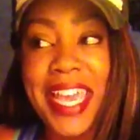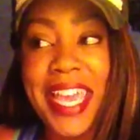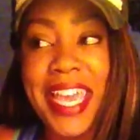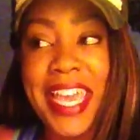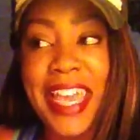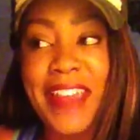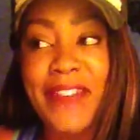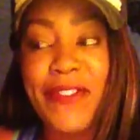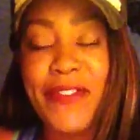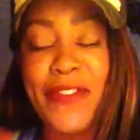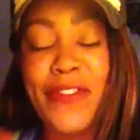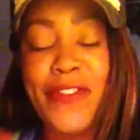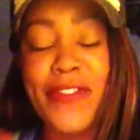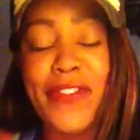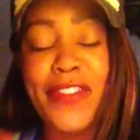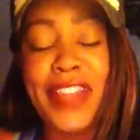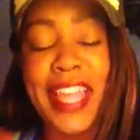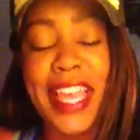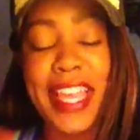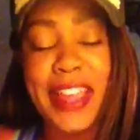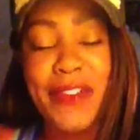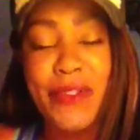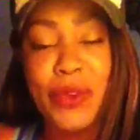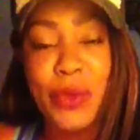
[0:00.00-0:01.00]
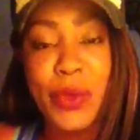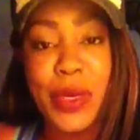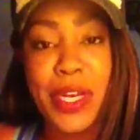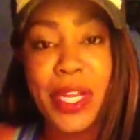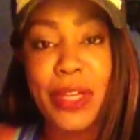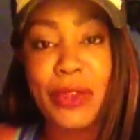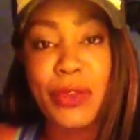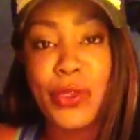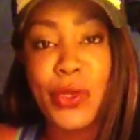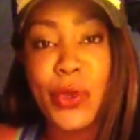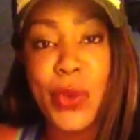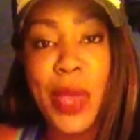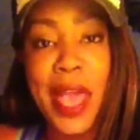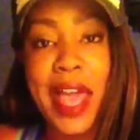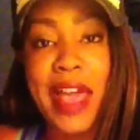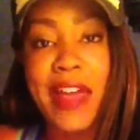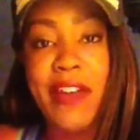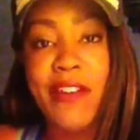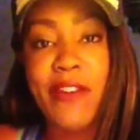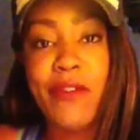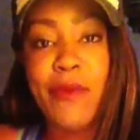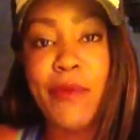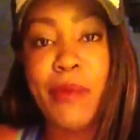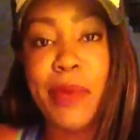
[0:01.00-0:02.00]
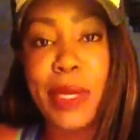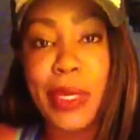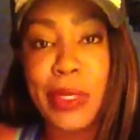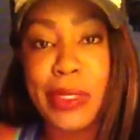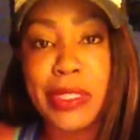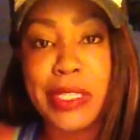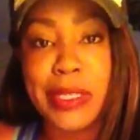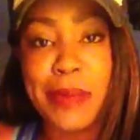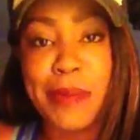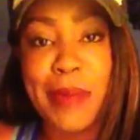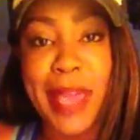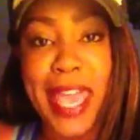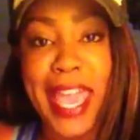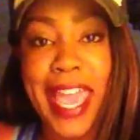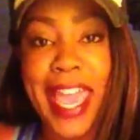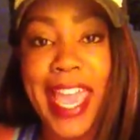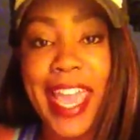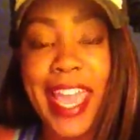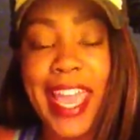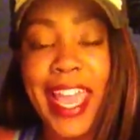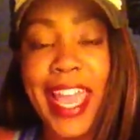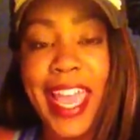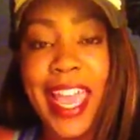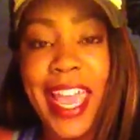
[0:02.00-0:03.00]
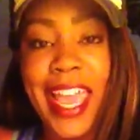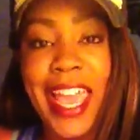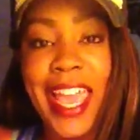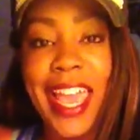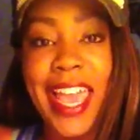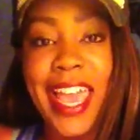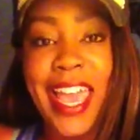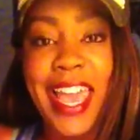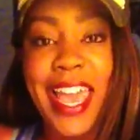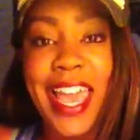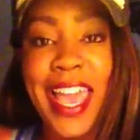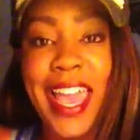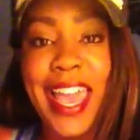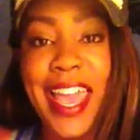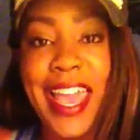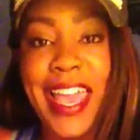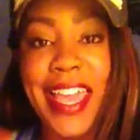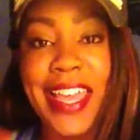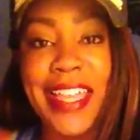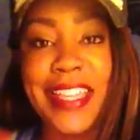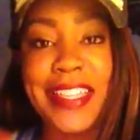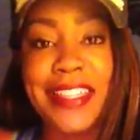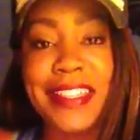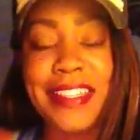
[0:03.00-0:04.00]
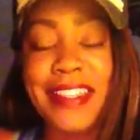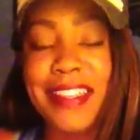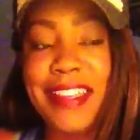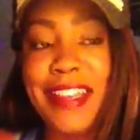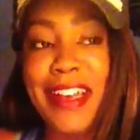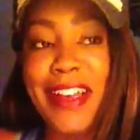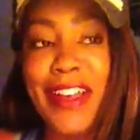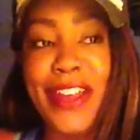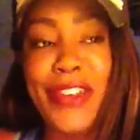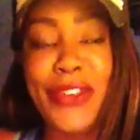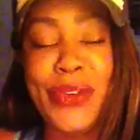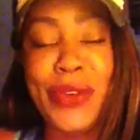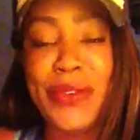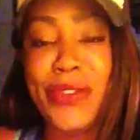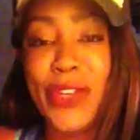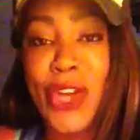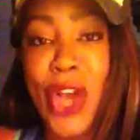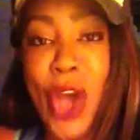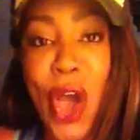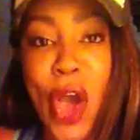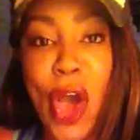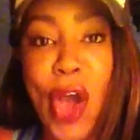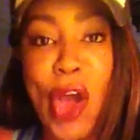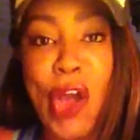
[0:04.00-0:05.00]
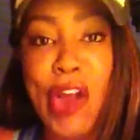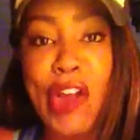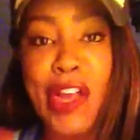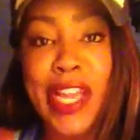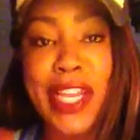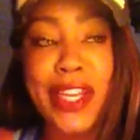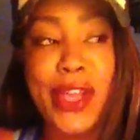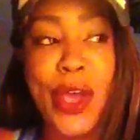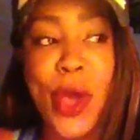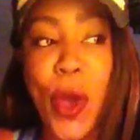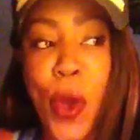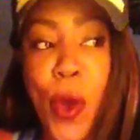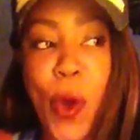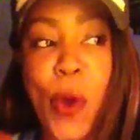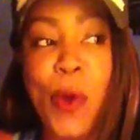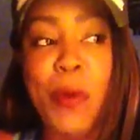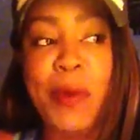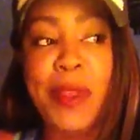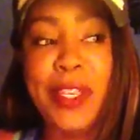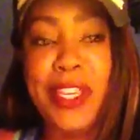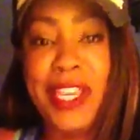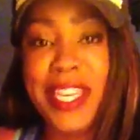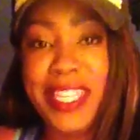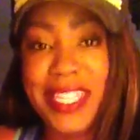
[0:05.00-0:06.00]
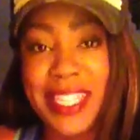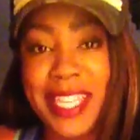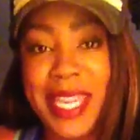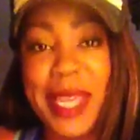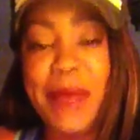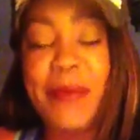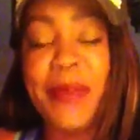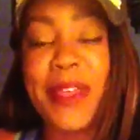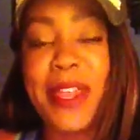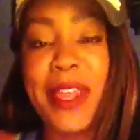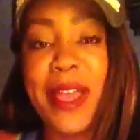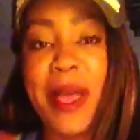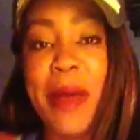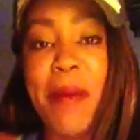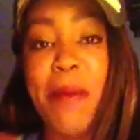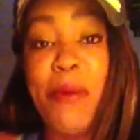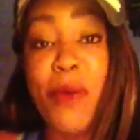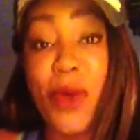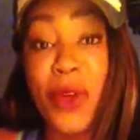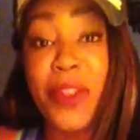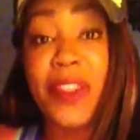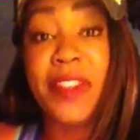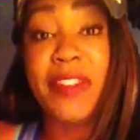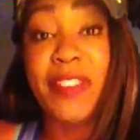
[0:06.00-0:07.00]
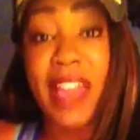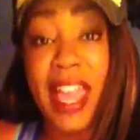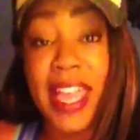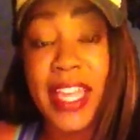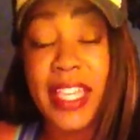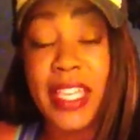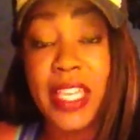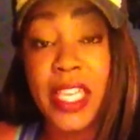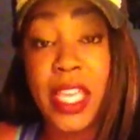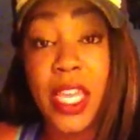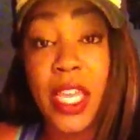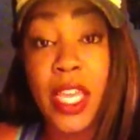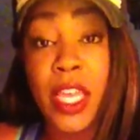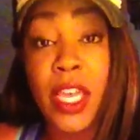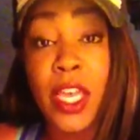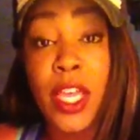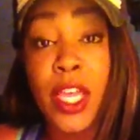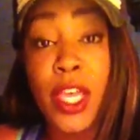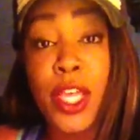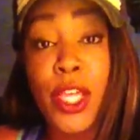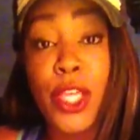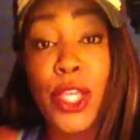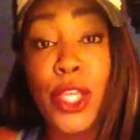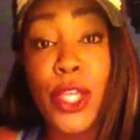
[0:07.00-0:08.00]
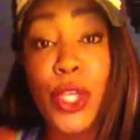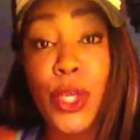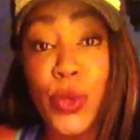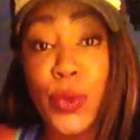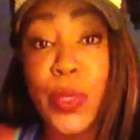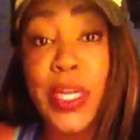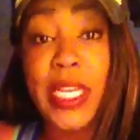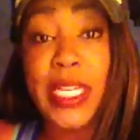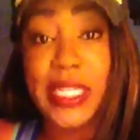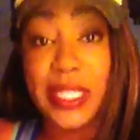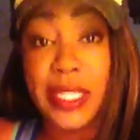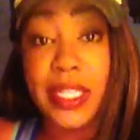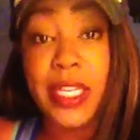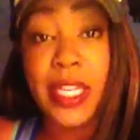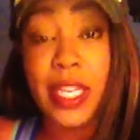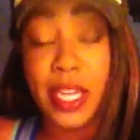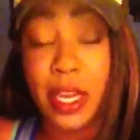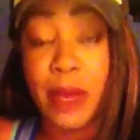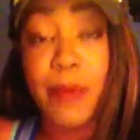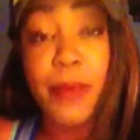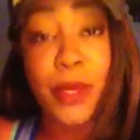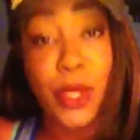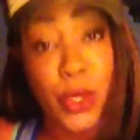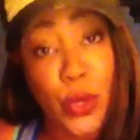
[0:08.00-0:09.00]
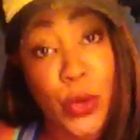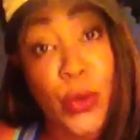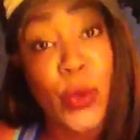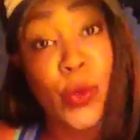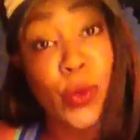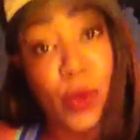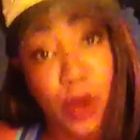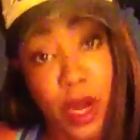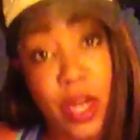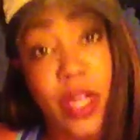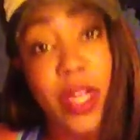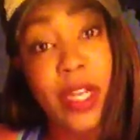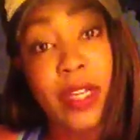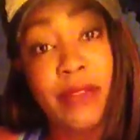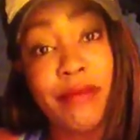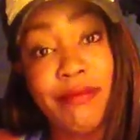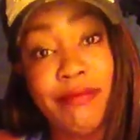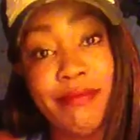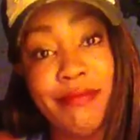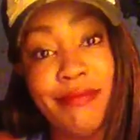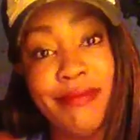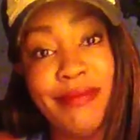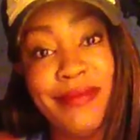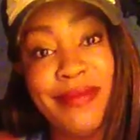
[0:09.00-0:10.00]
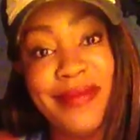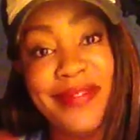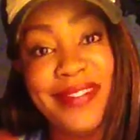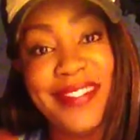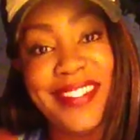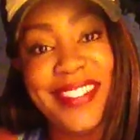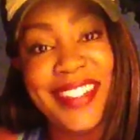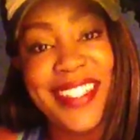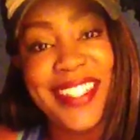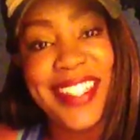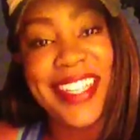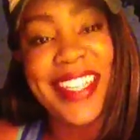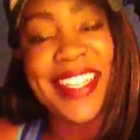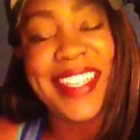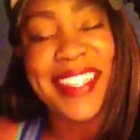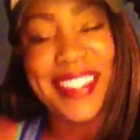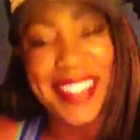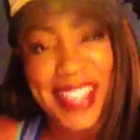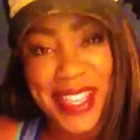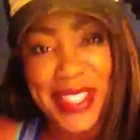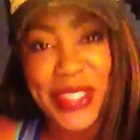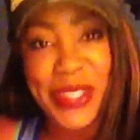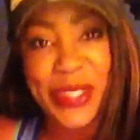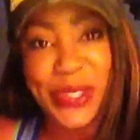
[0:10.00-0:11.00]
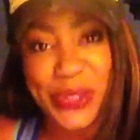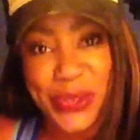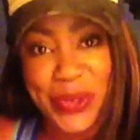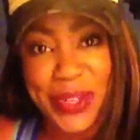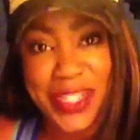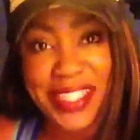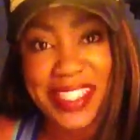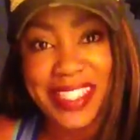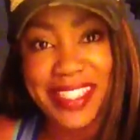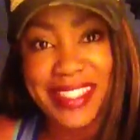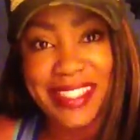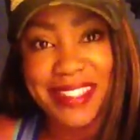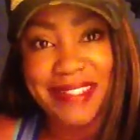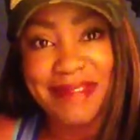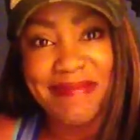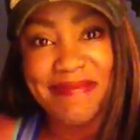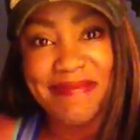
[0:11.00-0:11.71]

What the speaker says: if, like everyone else, you have bills to pay and you have a car and a home and you need to keep that up, more than likely you need to get up and go to work. That's a choice.